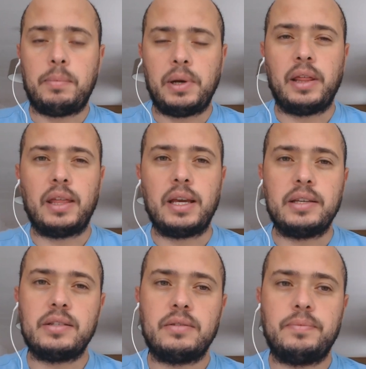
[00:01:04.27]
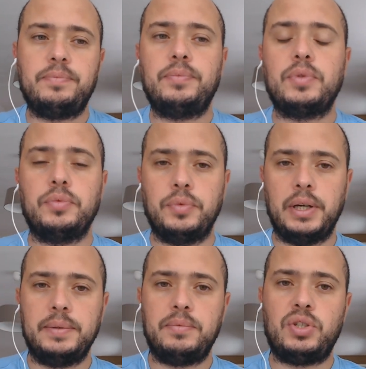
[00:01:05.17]
of things, right?
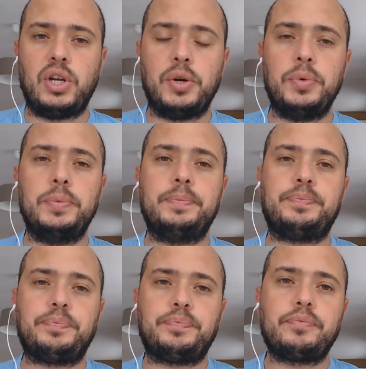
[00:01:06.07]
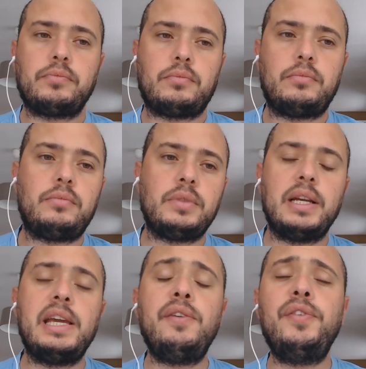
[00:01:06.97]
So
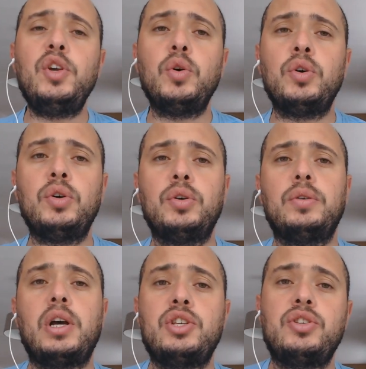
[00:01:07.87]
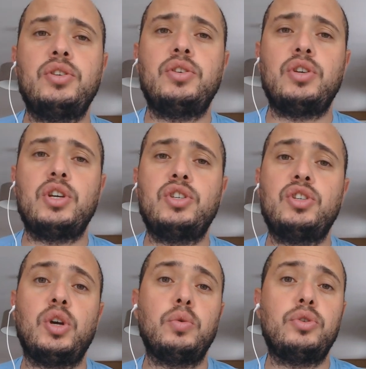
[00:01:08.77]
if you're a, a
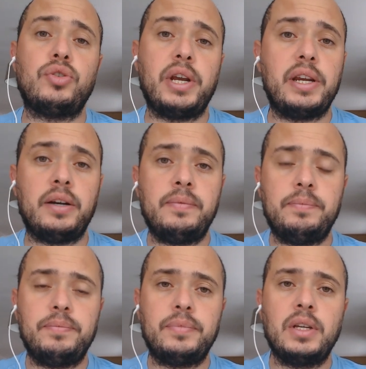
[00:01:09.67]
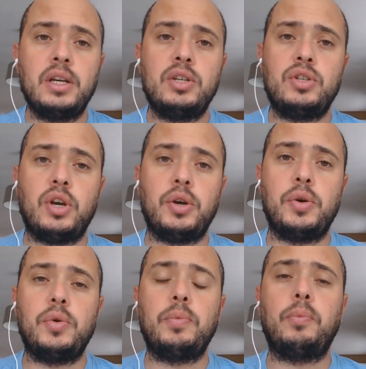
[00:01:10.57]
sole trainer,
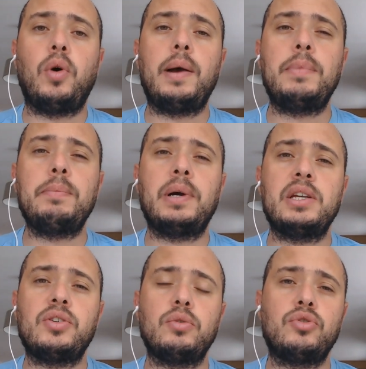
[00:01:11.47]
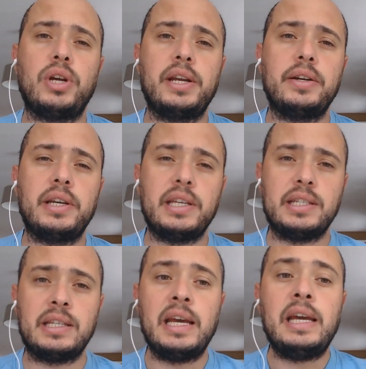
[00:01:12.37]
so what I mean by a sole trainer
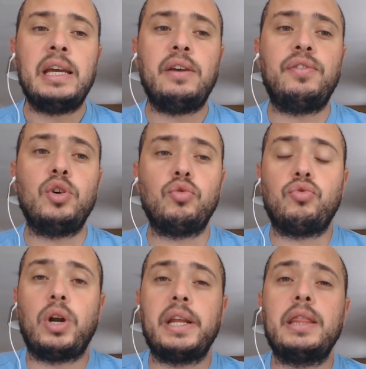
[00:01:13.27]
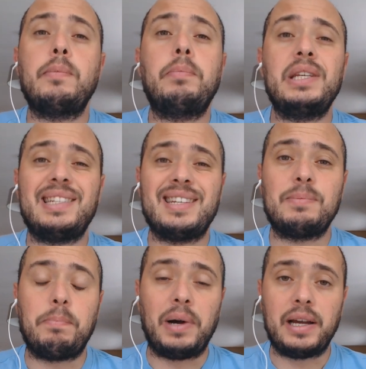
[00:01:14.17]
is if you're running the business
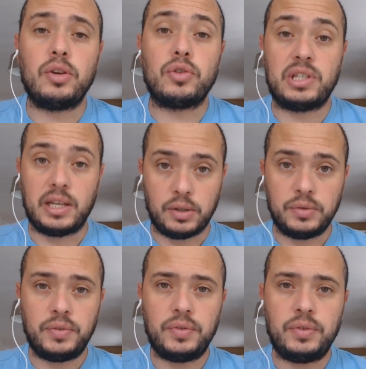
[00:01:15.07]
by yourself,